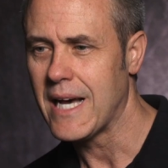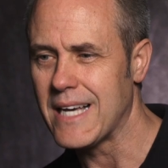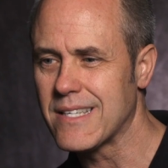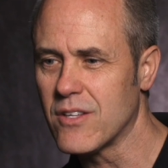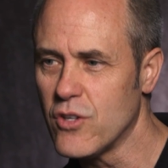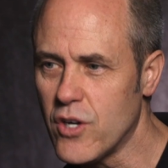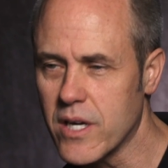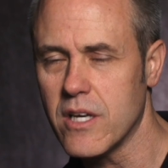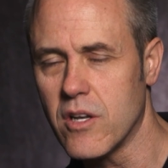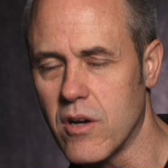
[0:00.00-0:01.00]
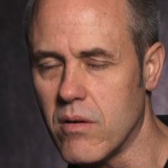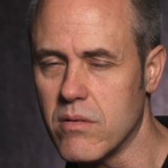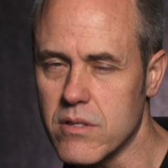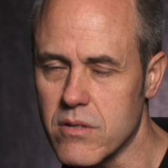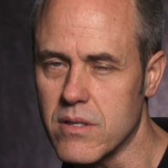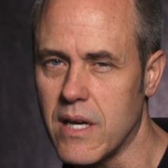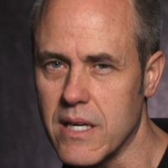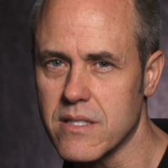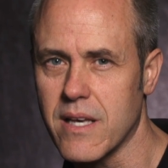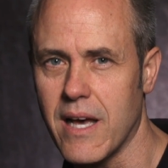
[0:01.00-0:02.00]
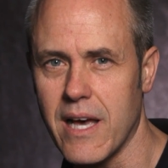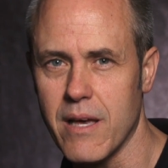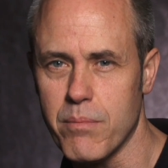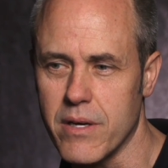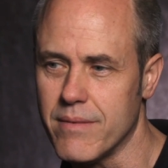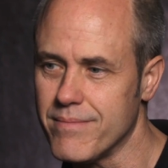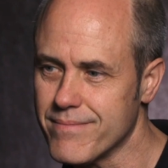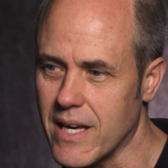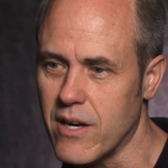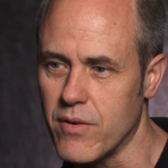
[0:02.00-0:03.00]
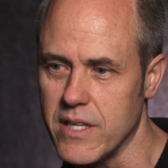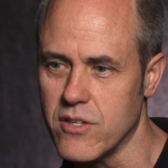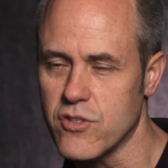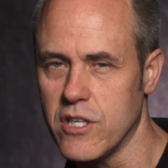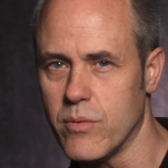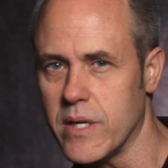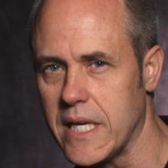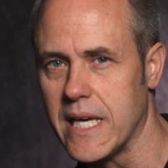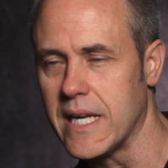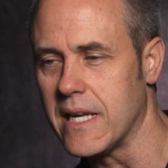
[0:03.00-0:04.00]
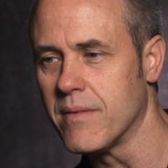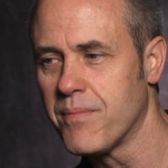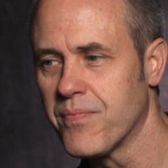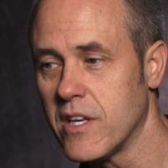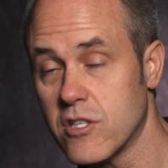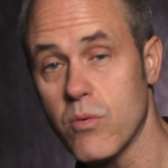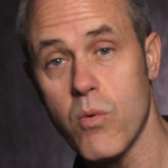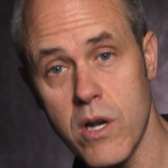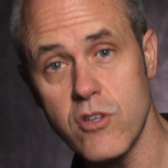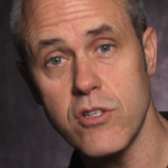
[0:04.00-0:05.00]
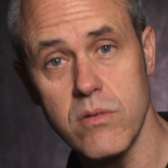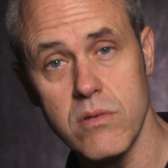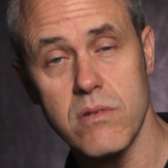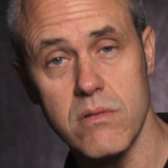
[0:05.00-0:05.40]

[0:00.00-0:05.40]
I said, look, you know, you're a nice guy, but I don't need to see you again. And he said, well, why don't you